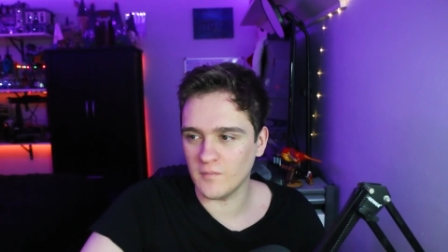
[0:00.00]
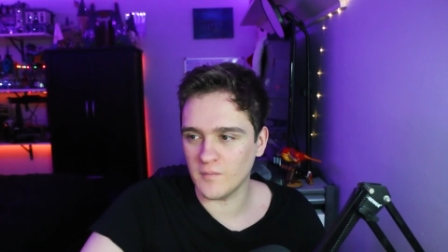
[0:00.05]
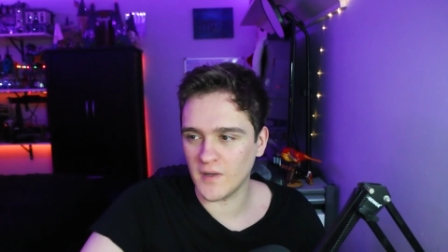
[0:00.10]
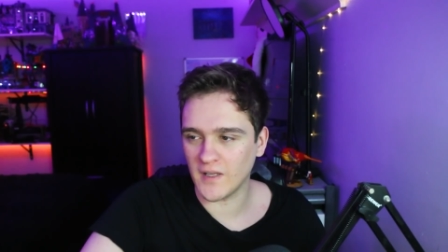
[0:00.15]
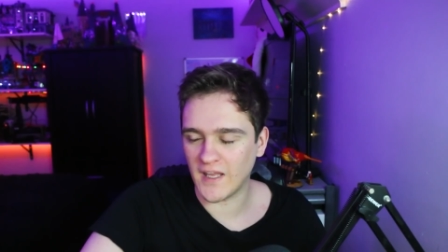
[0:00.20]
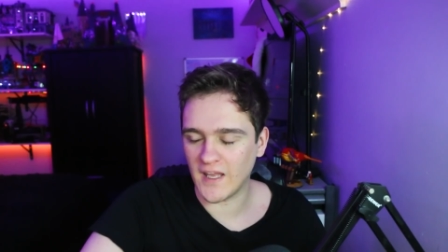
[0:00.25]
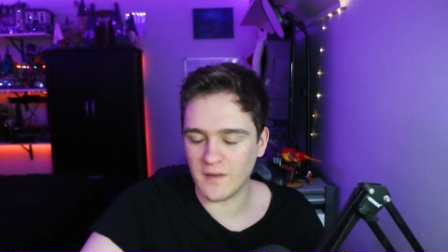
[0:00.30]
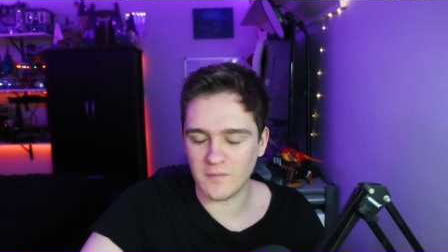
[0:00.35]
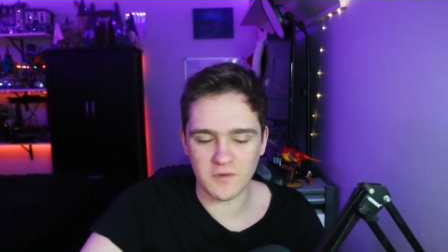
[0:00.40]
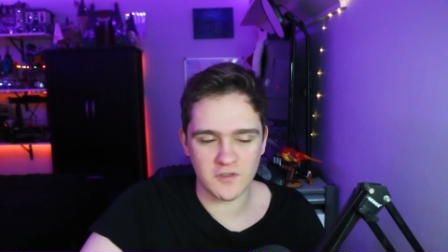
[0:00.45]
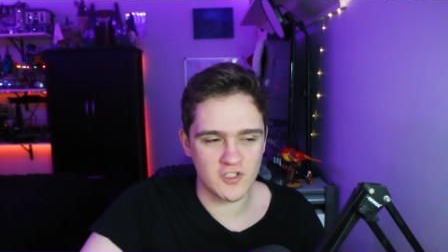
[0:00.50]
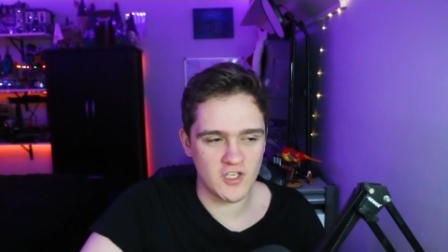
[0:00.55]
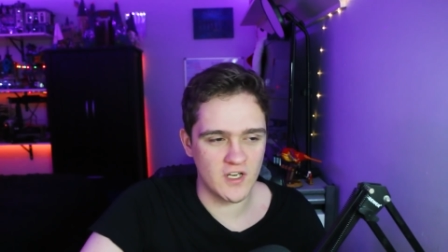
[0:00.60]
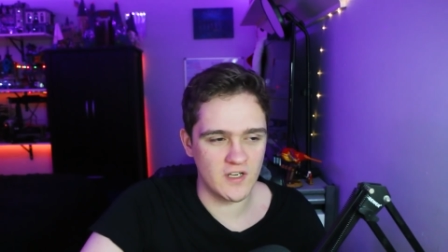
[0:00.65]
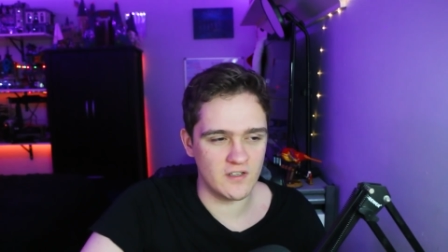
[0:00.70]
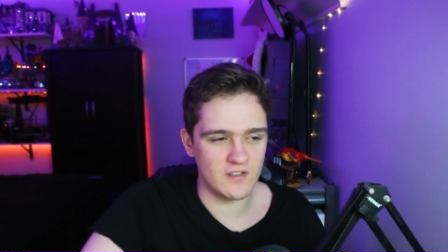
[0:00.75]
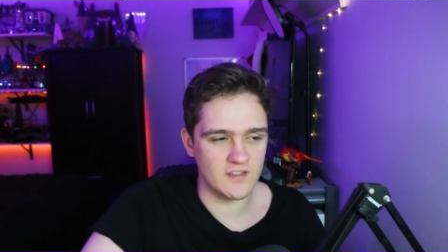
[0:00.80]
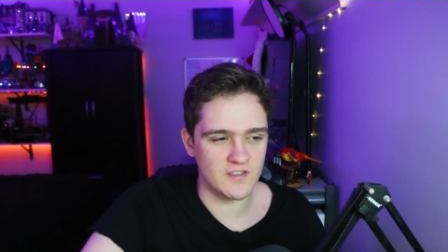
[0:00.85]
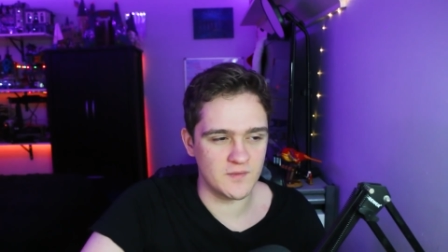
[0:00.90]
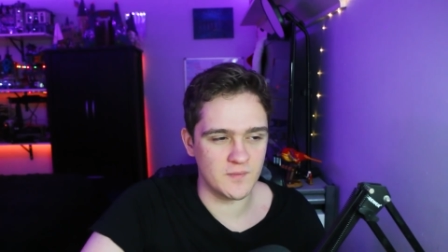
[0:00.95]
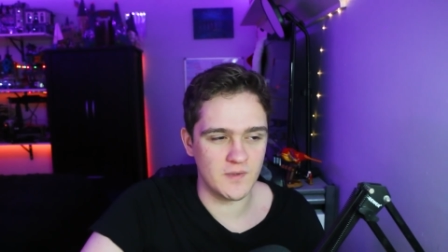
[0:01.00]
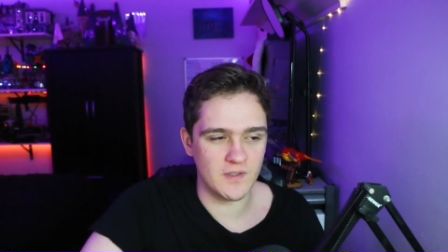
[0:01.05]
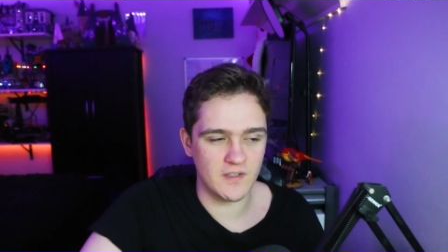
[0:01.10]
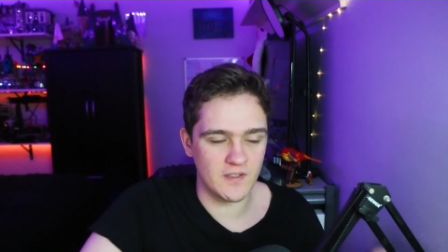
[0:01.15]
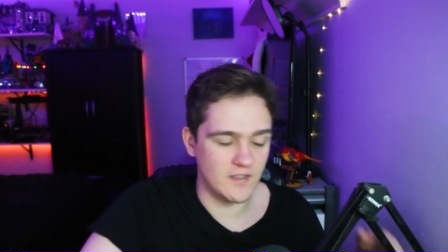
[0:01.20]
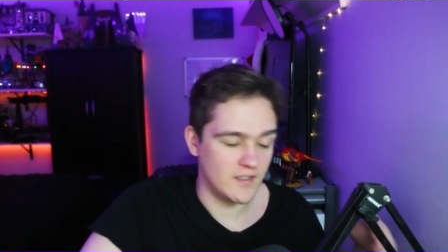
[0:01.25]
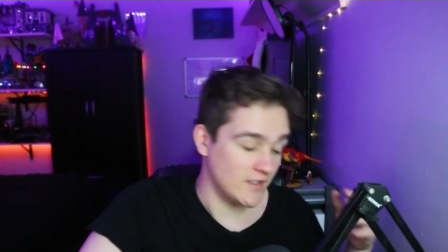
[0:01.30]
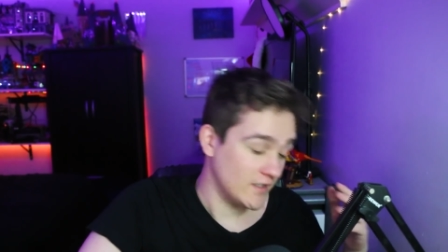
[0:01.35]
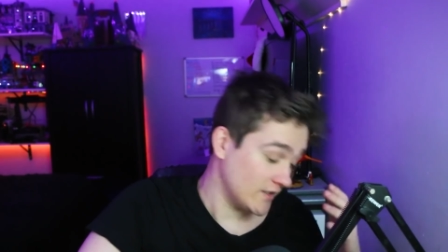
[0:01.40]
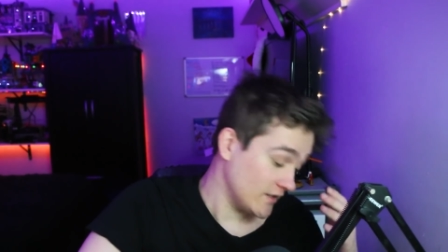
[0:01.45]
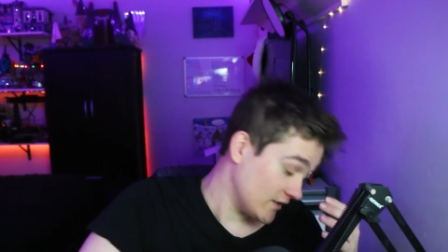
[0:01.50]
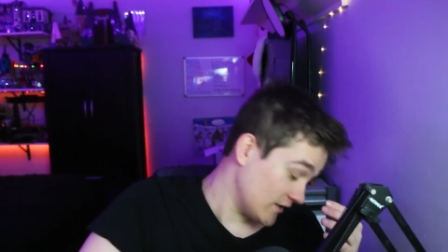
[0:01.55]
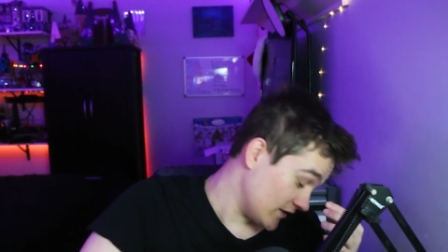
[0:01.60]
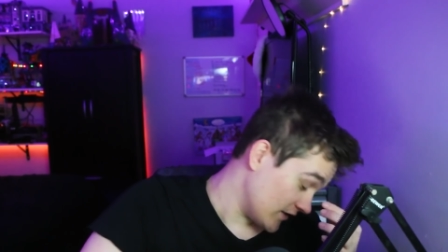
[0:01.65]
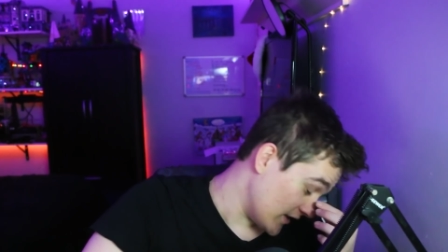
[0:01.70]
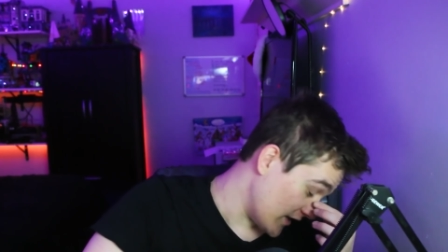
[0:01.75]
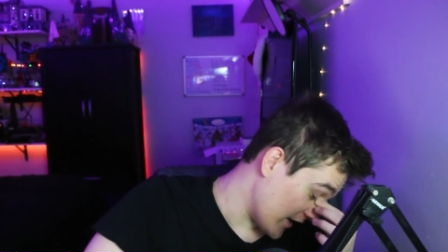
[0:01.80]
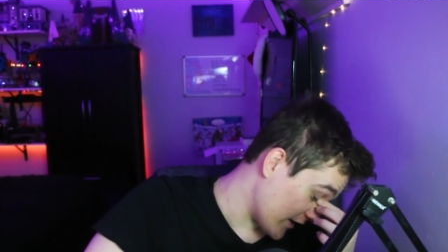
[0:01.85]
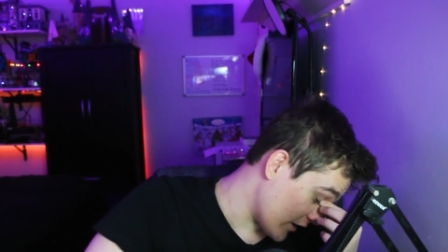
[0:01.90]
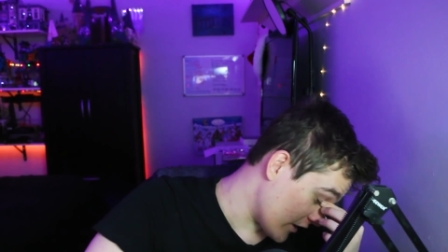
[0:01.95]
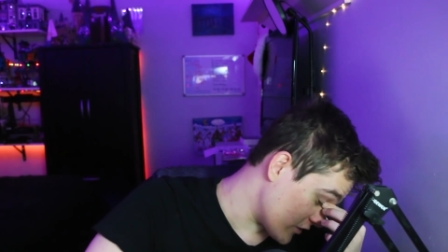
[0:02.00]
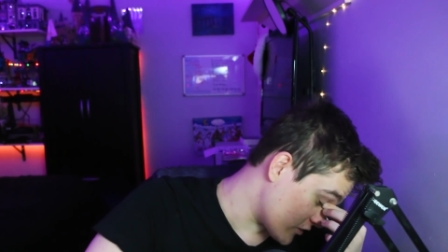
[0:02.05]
My gaming channel has been, I,